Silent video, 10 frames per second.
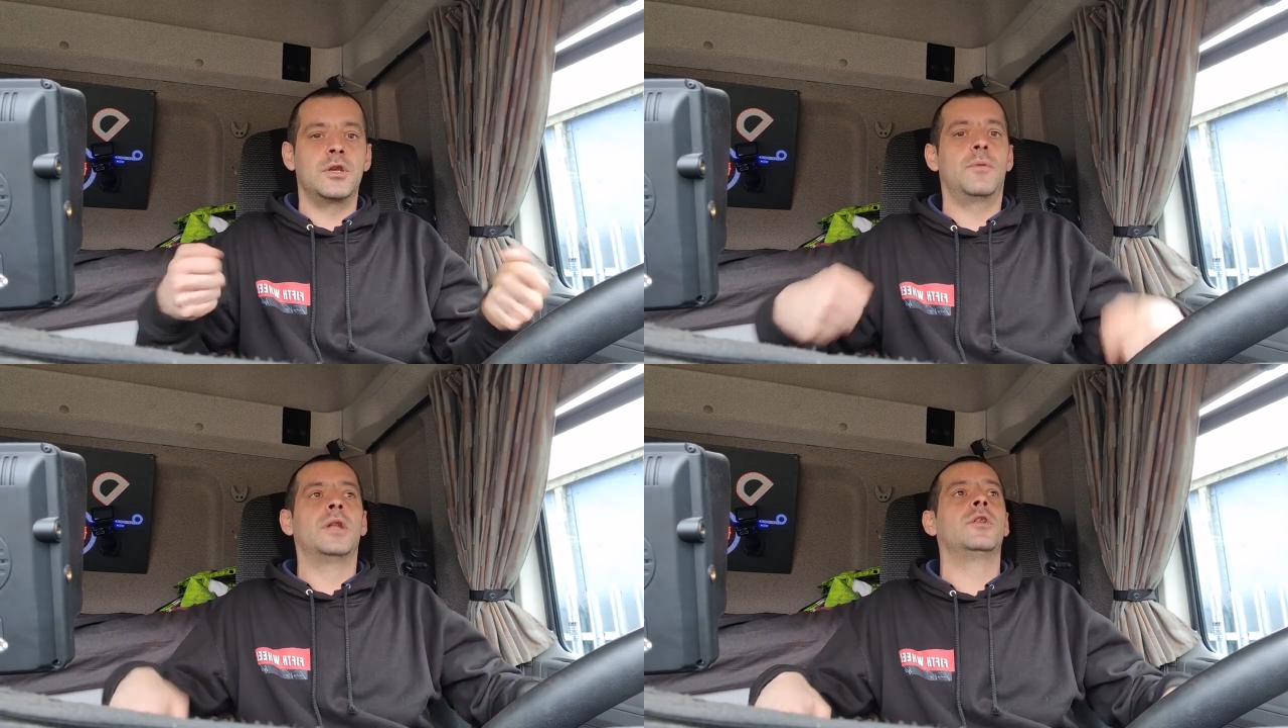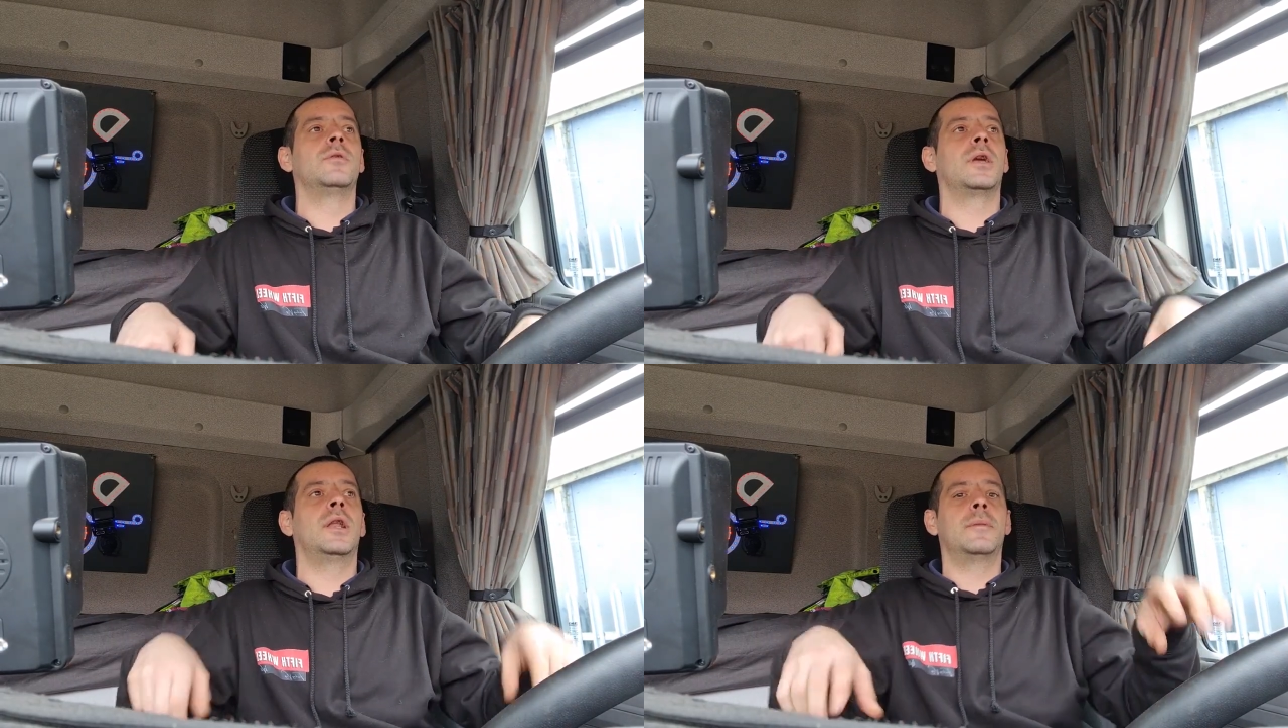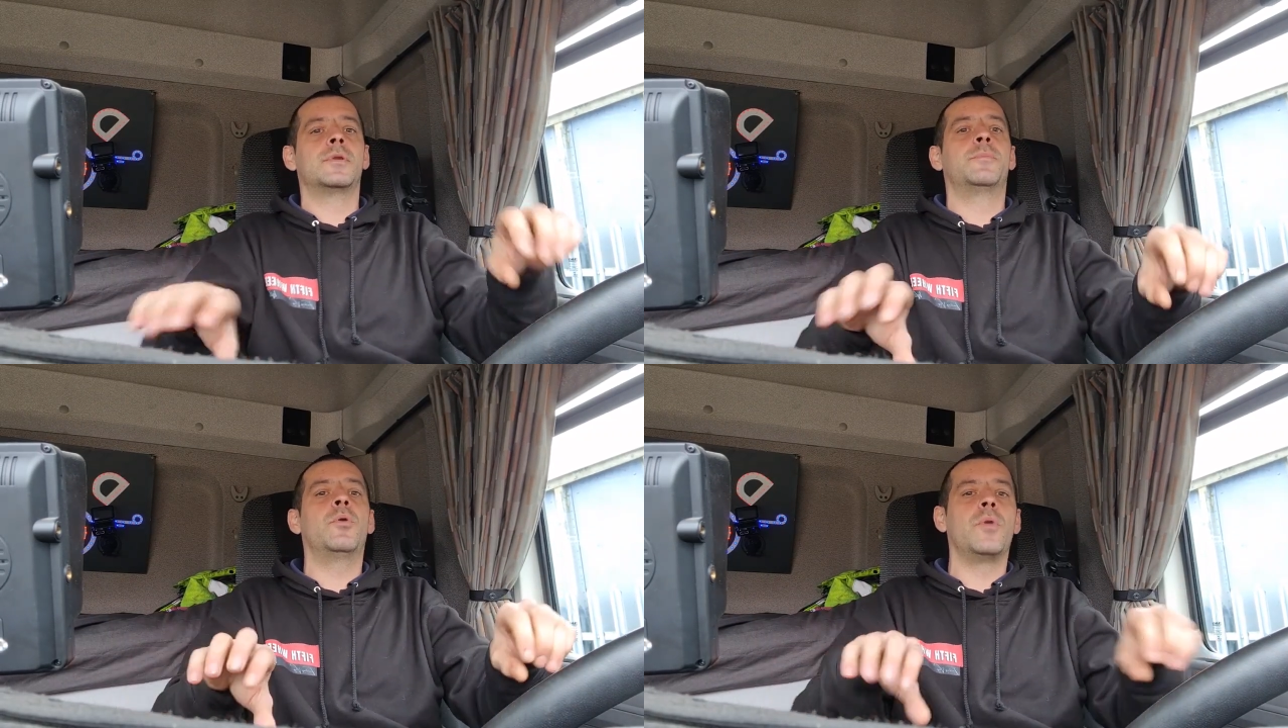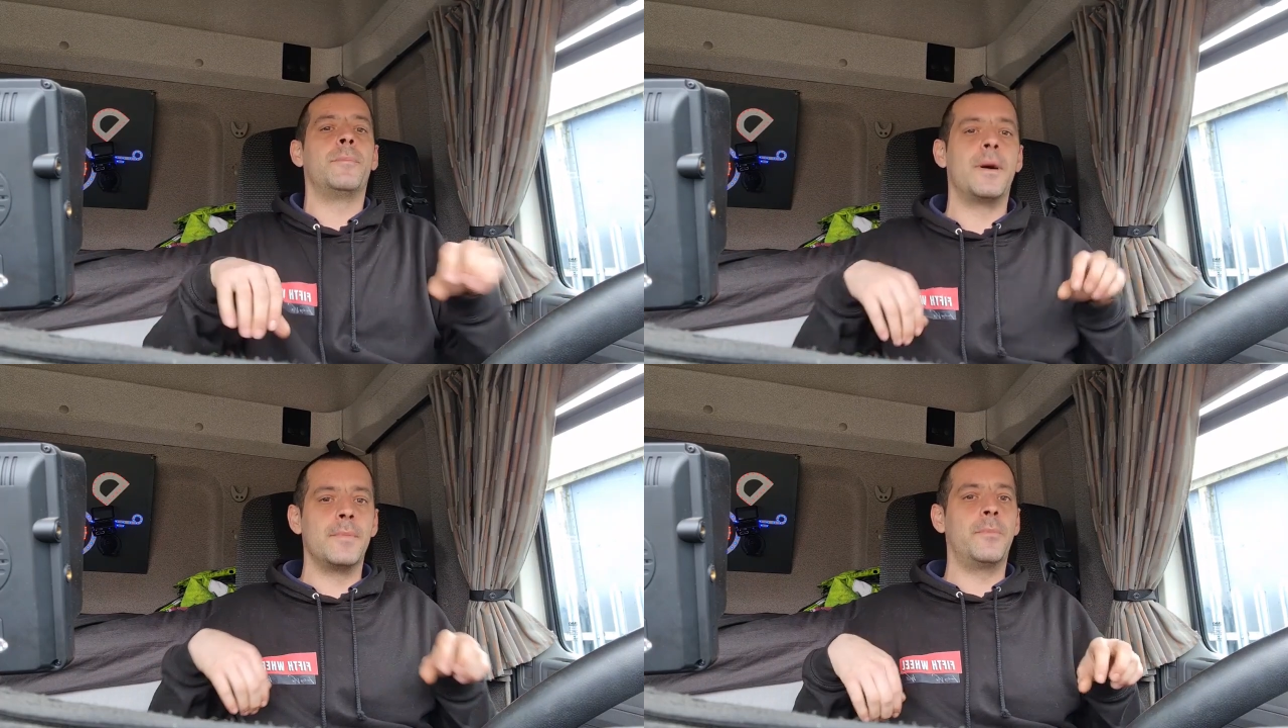You undo the clips, pull the
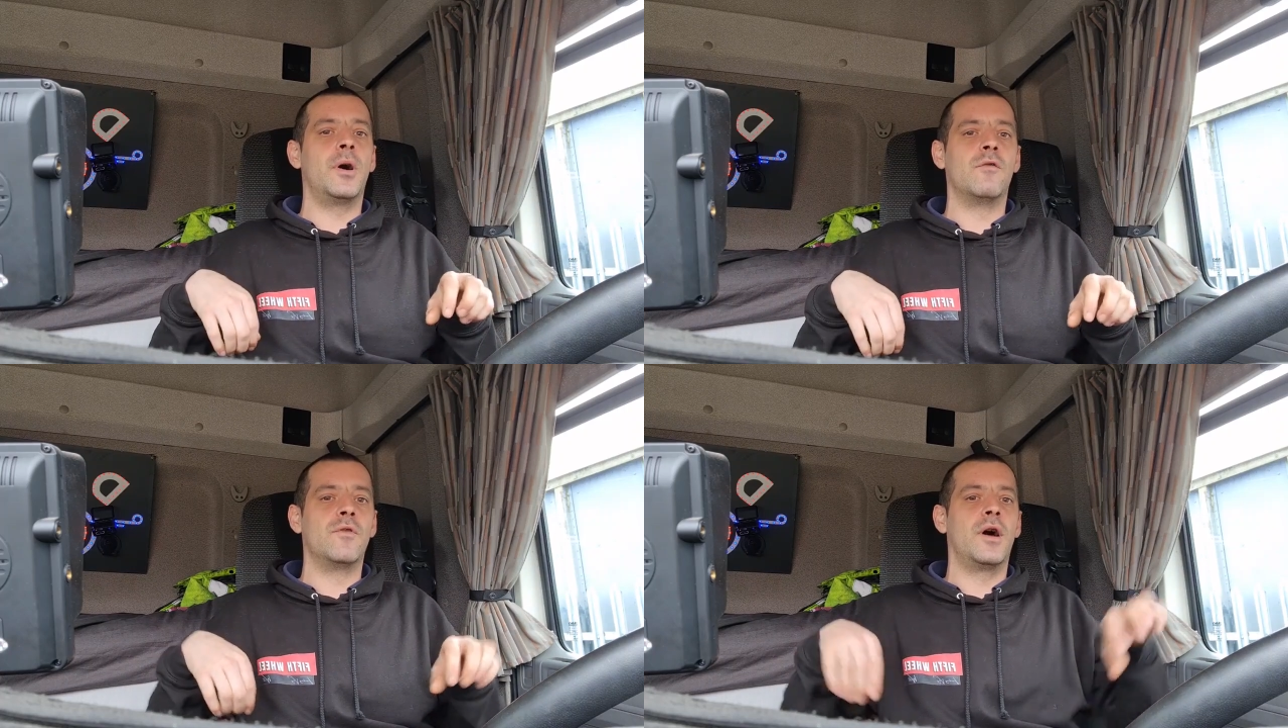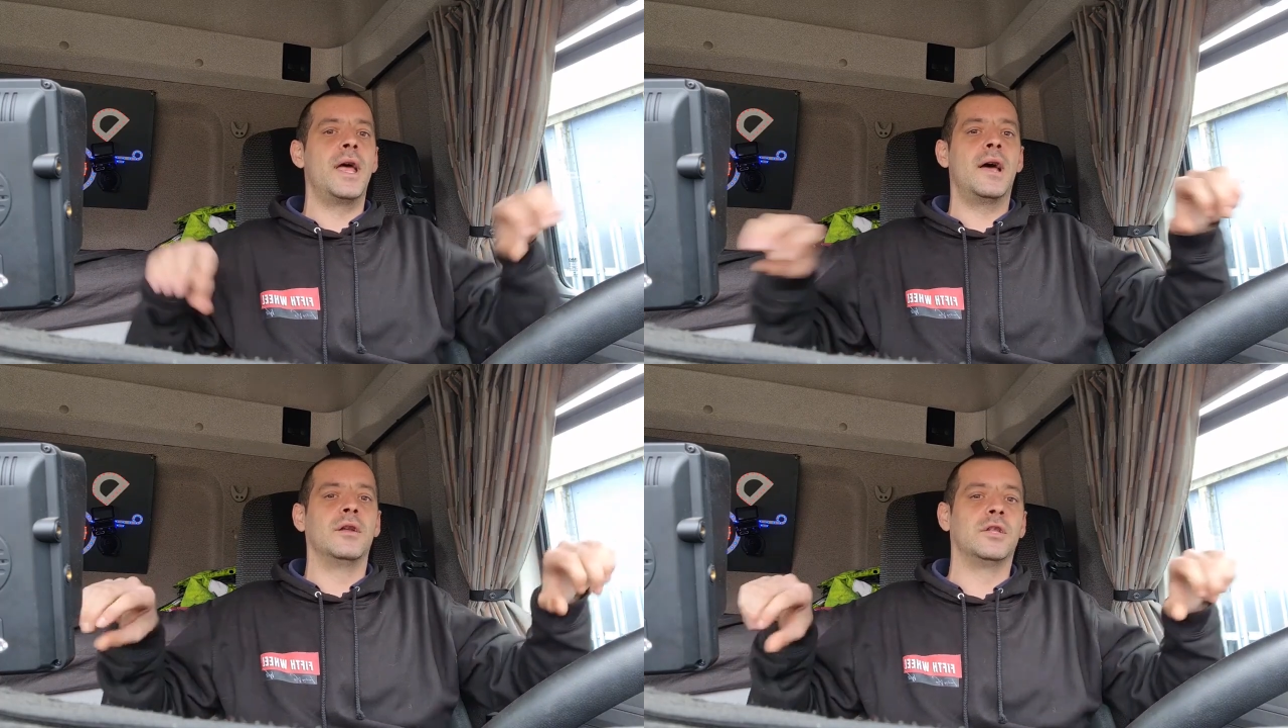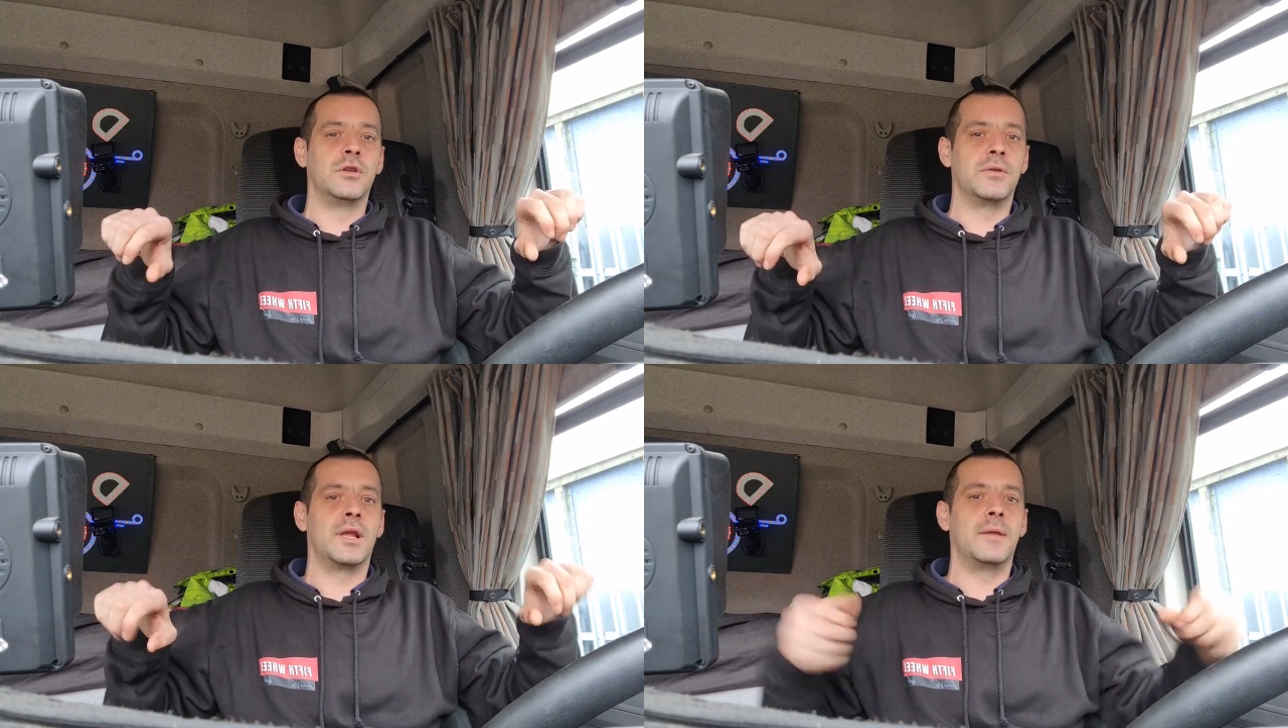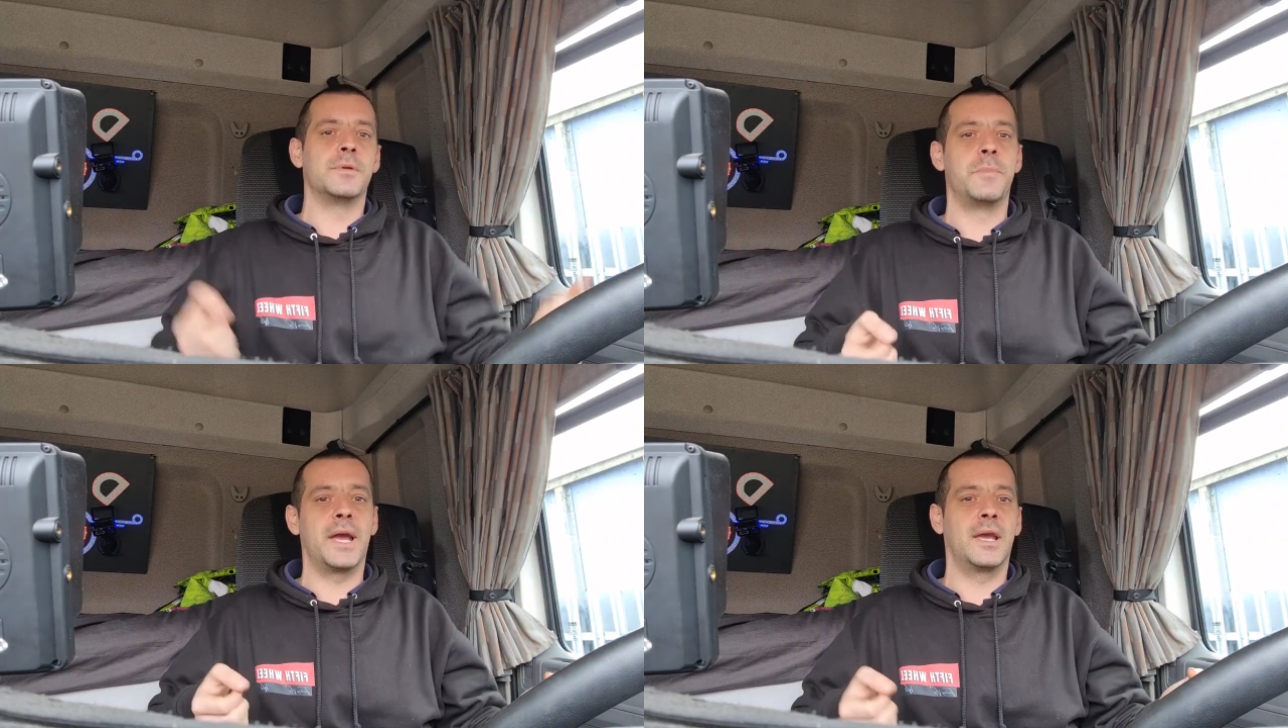bumper bar right out, do the clips
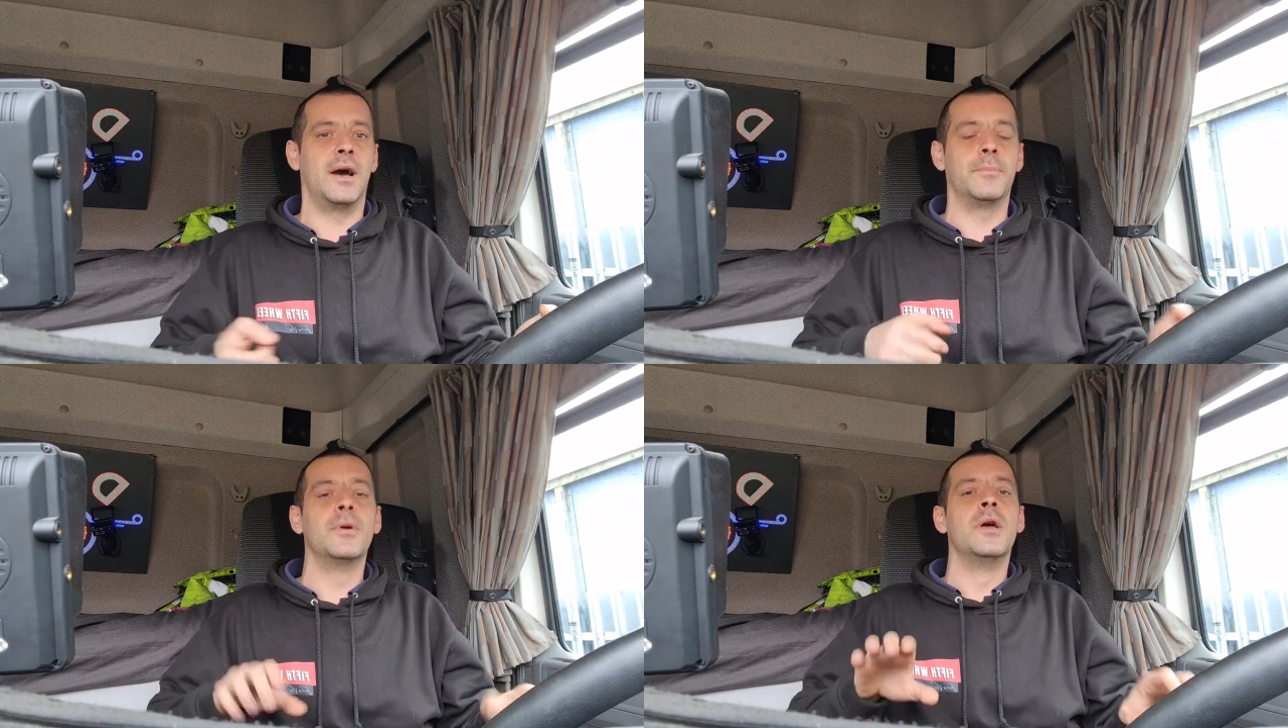back up.